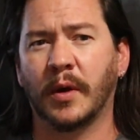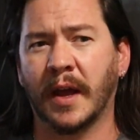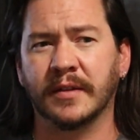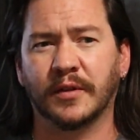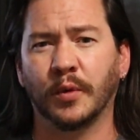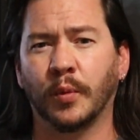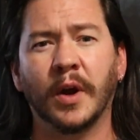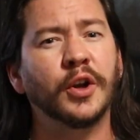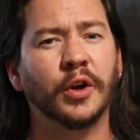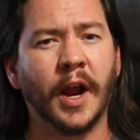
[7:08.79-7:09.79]
as to
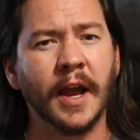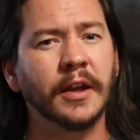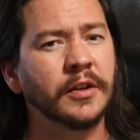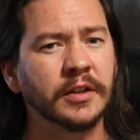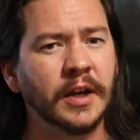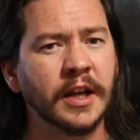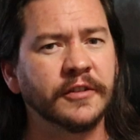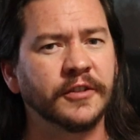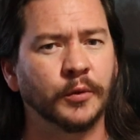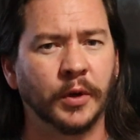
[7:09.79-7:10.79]
where you're at in your
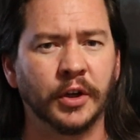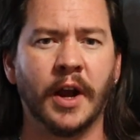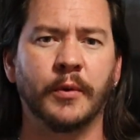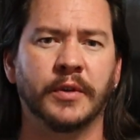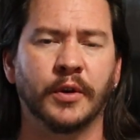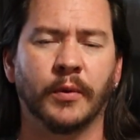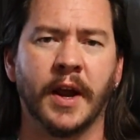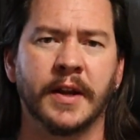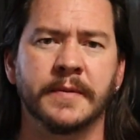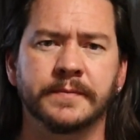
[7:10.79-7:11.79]
life and where you're at with your
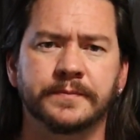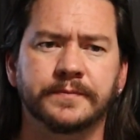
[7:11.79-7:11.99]
writing.